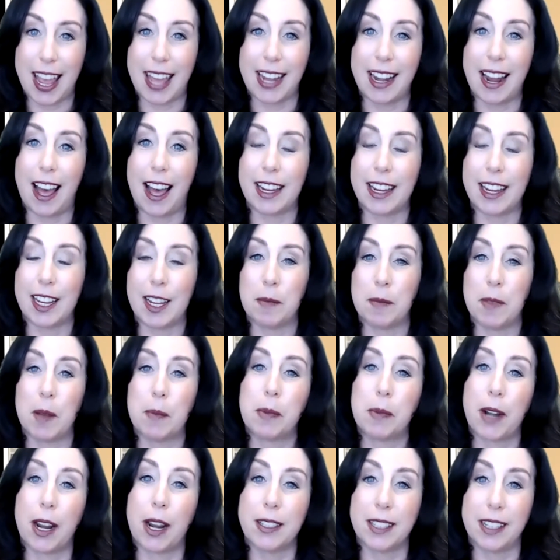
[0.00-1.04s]
and I am the
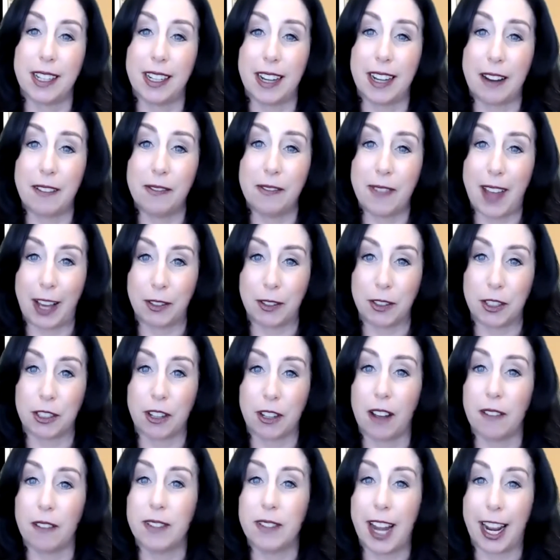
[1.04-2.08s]
president and founder
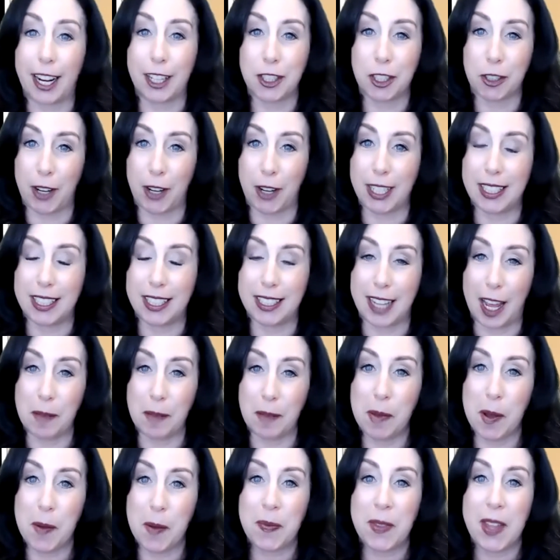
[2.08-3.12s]
of Next Great
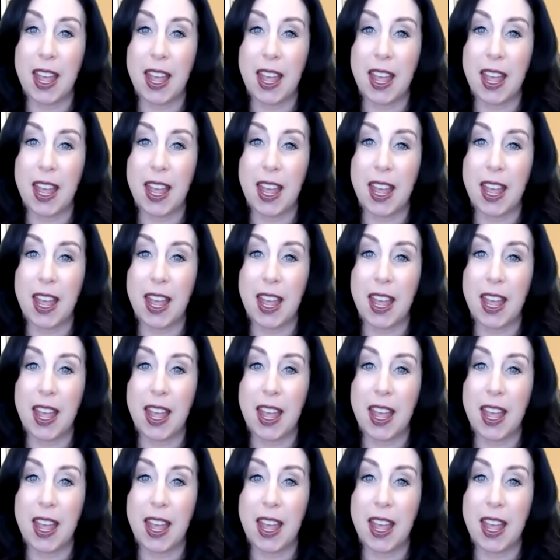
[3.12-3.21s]
Step.